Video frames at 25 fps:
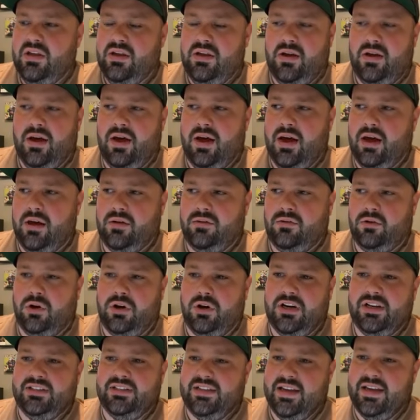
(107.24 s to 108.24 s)

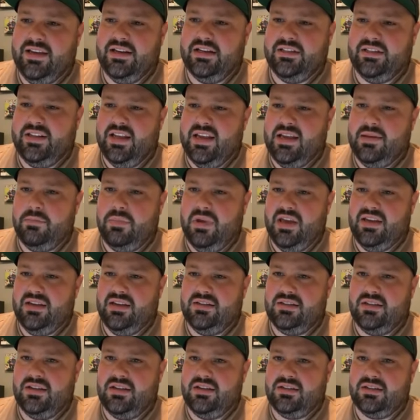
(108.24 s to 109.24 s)
on a day-to-day
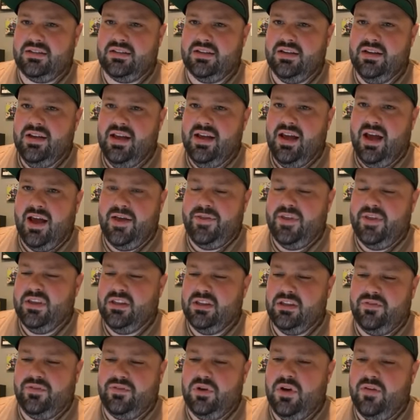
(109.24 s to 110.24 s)
basis. I think
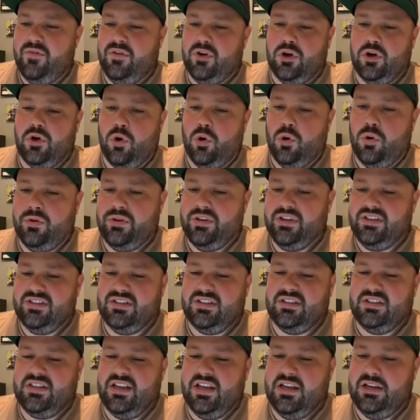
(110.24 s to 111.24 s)
that if you have a goal that it's
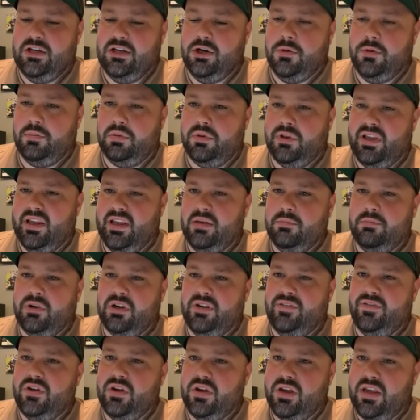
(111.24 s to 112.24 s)
a 10-year plan, but
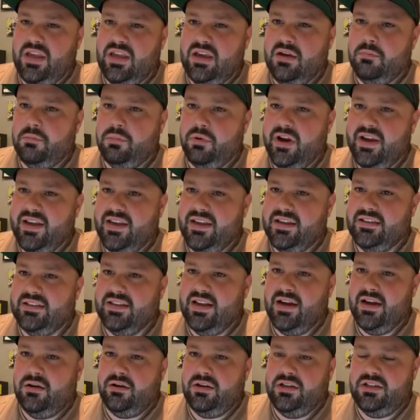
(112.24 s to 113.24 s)
if you can't break it
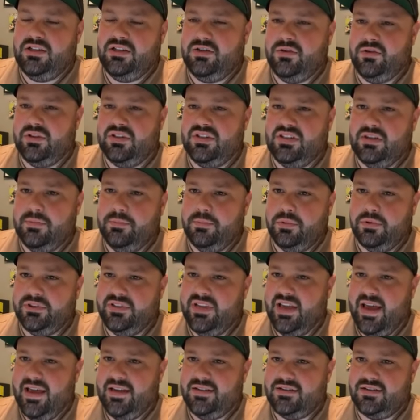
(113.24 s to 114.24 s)
down into a simple
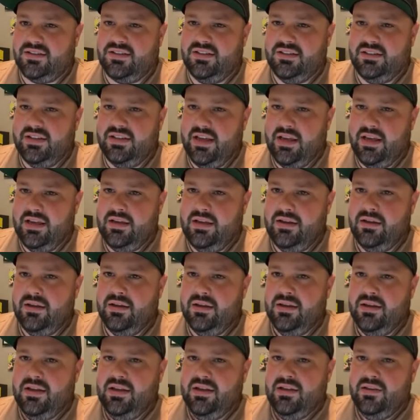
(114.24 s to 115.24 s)
task today,
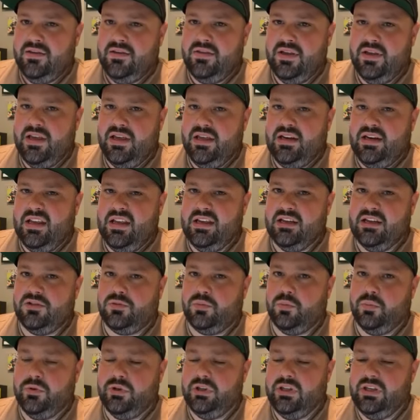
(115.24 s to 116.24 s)
then it gets
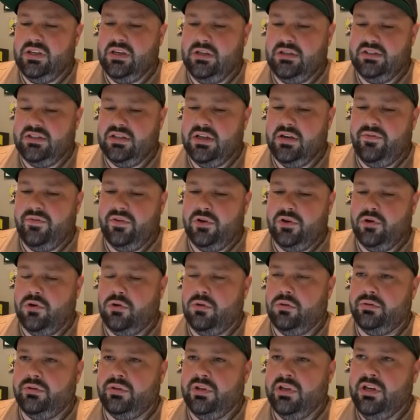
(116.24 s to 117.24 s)
really
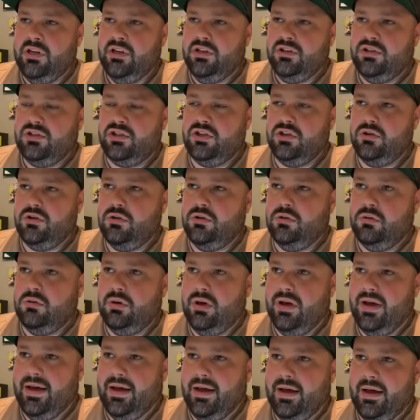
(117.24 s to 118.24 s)
difficult to
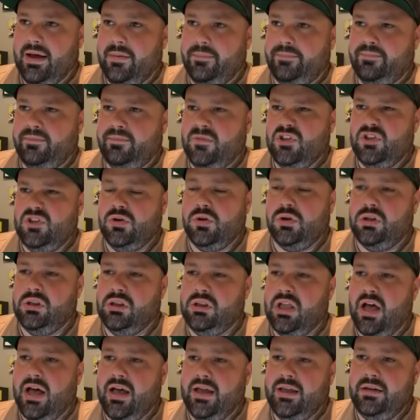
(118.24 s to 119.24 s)

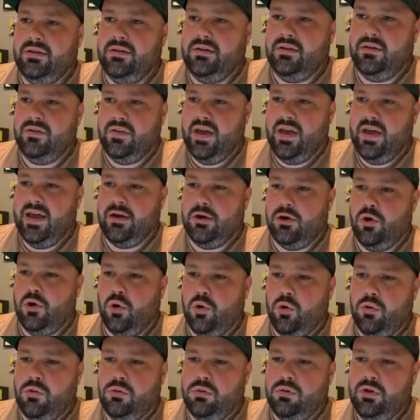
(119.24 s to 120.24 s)
align that
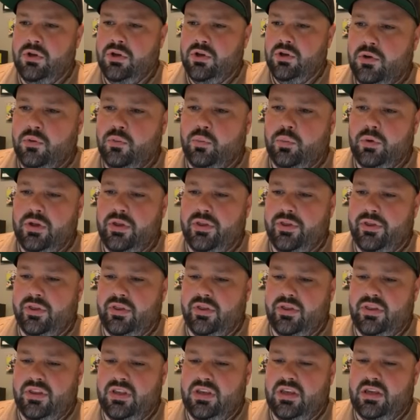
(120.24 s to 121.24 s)
goal with
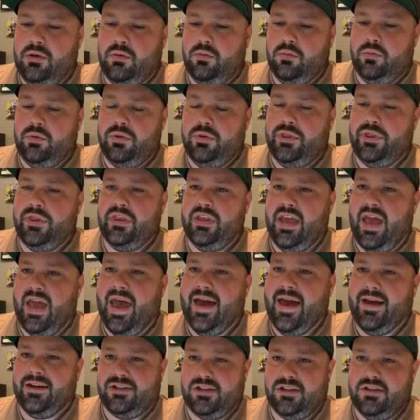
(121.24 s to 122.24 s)
the
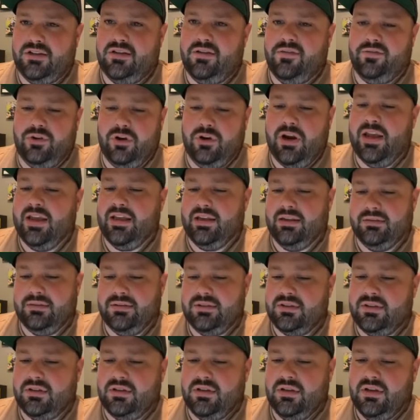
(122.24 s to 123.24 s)
action of your
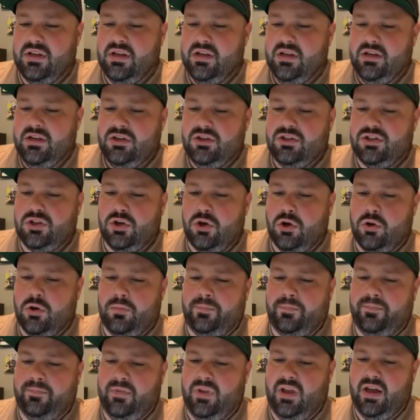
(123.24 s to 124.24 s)
hands. So,
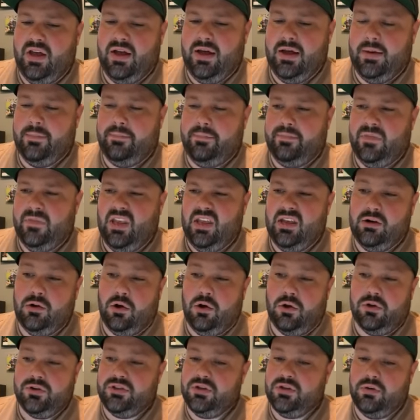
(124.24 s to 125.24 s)
and
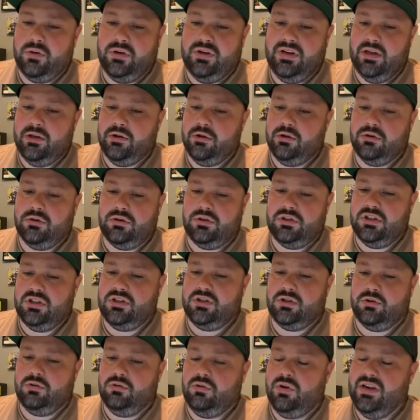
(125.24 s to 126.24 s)
also just
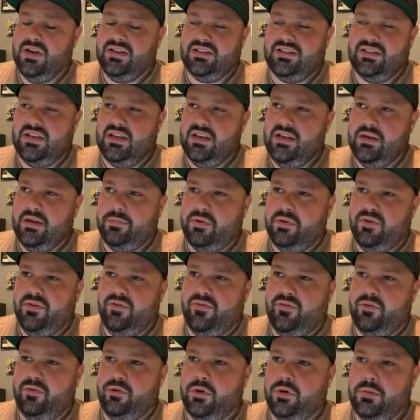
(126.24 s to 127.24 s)
a great tip
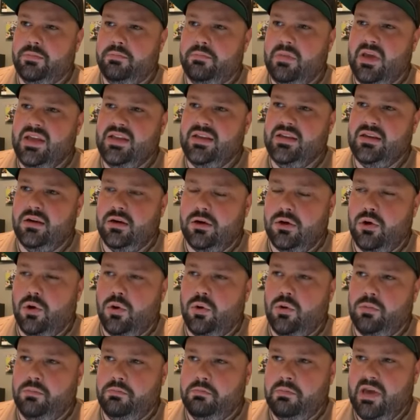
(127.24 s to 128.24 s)
for making a
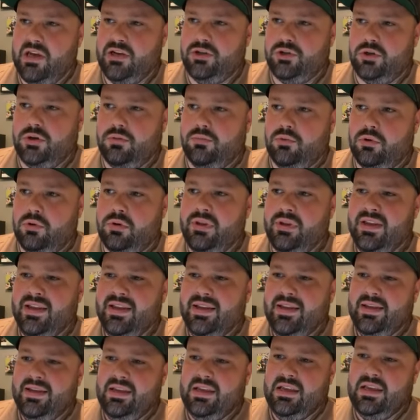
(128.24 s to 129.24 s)
goal measurable.
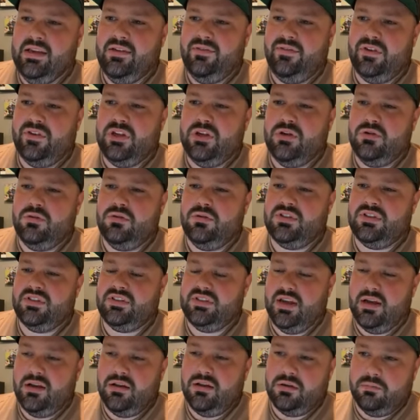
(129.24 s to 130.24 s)
If you
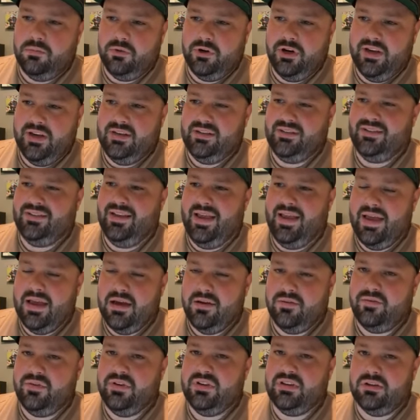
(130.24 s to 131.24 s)
celebrate
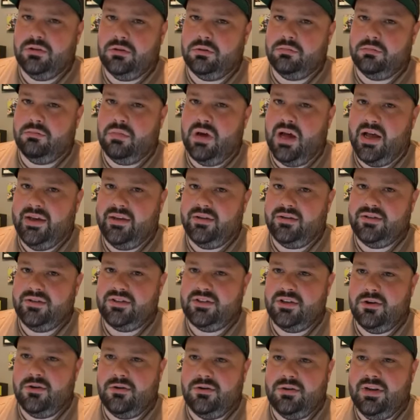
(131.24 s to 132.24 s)
every little
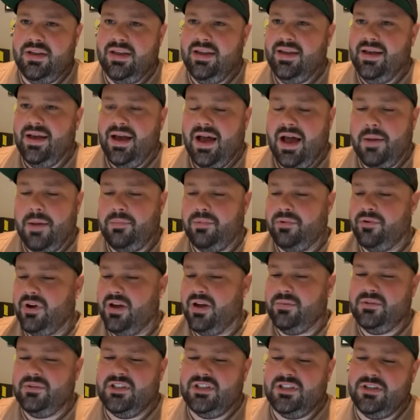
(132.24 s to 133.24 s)
milestone, I
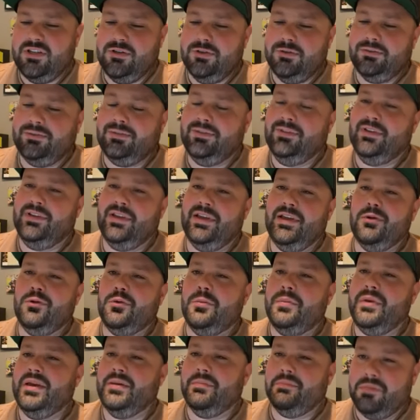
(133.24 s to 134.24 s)
promise you, it will
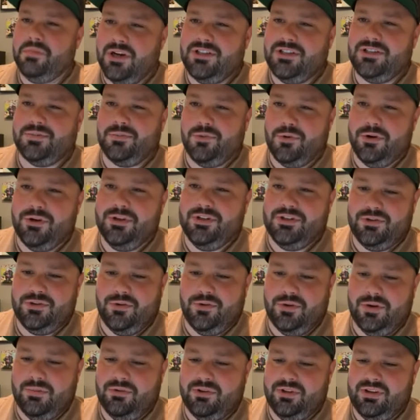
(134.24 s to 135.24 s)
be a much more
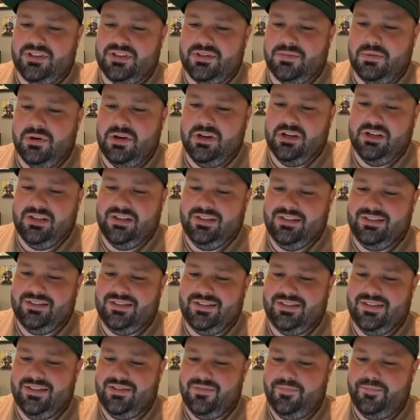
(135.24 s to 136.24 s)
enjoyable
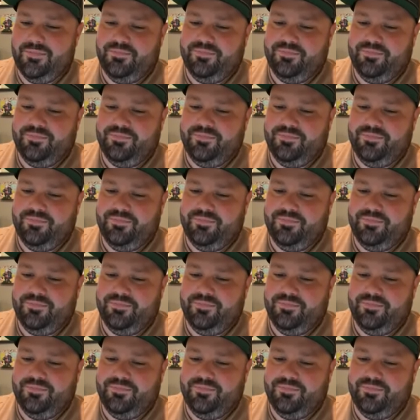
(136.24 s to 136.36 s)
experience.